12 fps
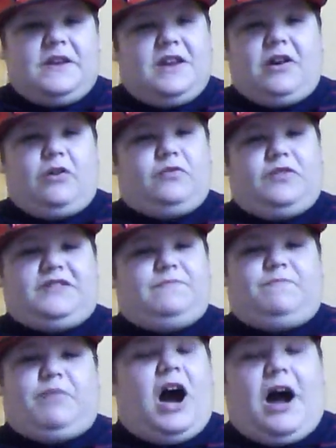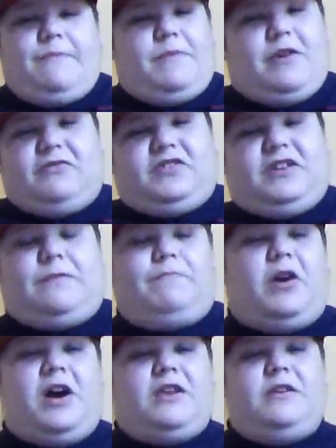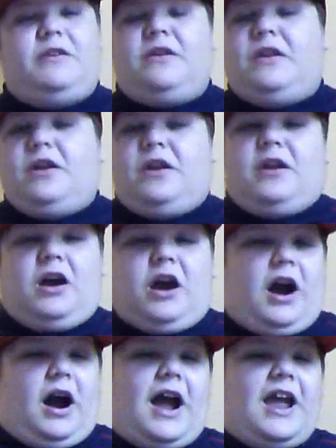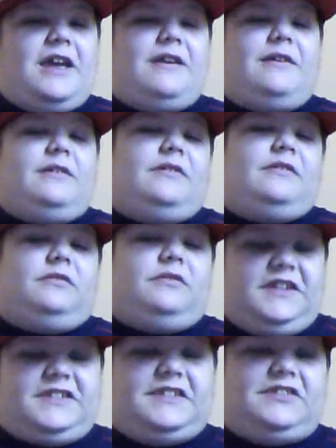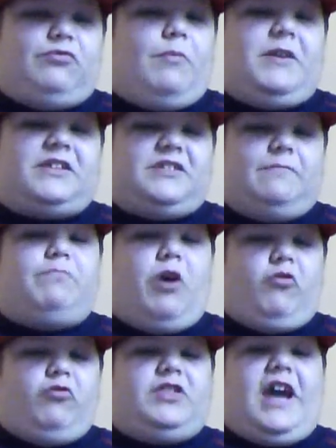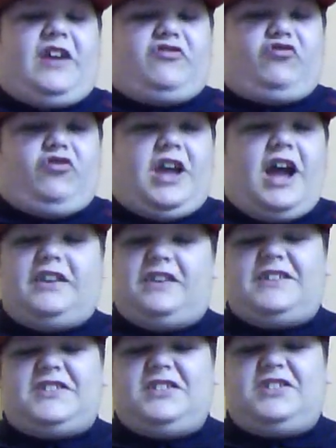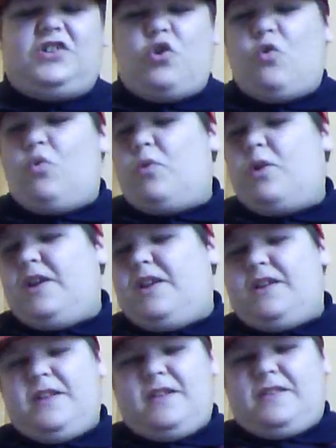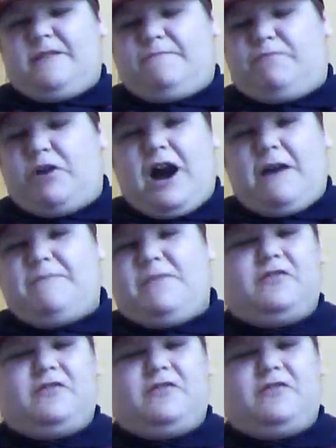you know, this pop music. But I listened to a mix of both, actually. I listened to the pop